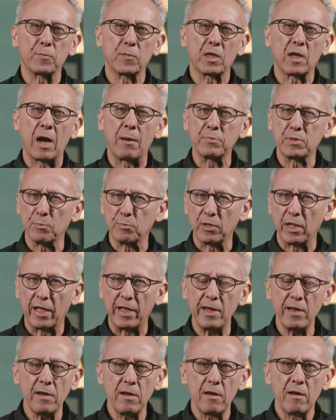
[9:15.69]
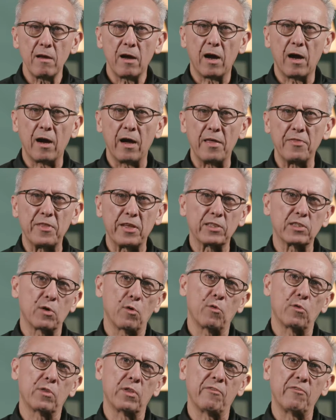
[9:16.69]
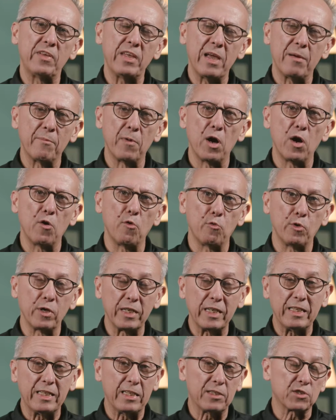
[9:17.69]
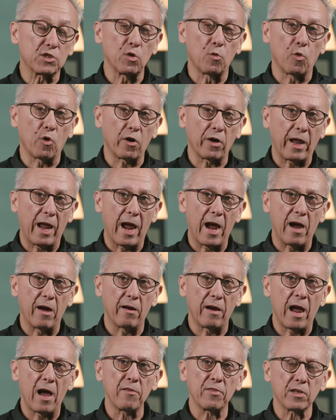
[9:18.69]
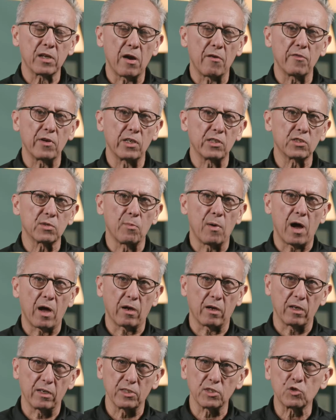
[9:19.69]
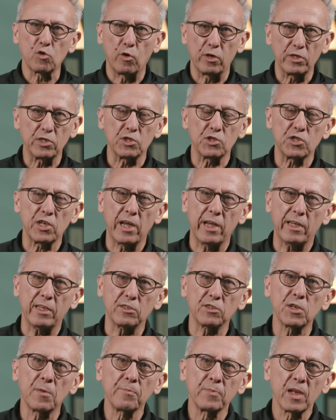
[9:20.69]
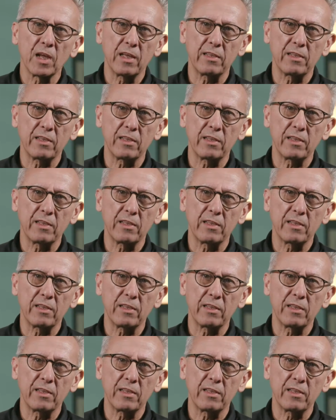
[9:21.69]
come to play and things that the VMO really needs to work out how the governance model is going to change.